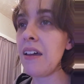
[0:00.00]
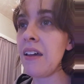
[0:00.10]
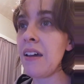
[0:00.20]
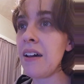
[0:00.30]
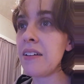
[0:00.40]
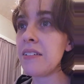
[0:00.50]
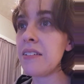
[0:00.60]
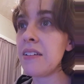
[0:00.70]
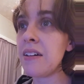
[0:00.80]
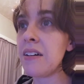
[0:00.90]

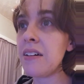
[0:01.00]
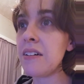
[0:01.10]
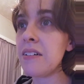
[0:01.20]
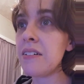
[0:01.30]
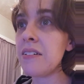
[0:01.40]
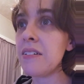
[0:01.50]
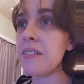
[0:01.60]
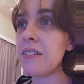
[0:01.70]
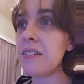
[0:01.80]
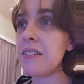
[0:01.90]
And uh,
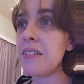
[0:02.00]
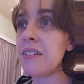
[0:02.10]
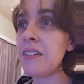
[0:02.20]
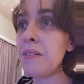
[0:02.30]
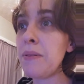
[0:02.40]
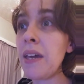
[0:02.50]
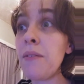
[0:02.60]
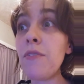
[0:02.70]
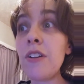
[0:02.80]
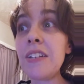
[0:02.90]
he
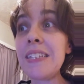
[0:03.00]
became very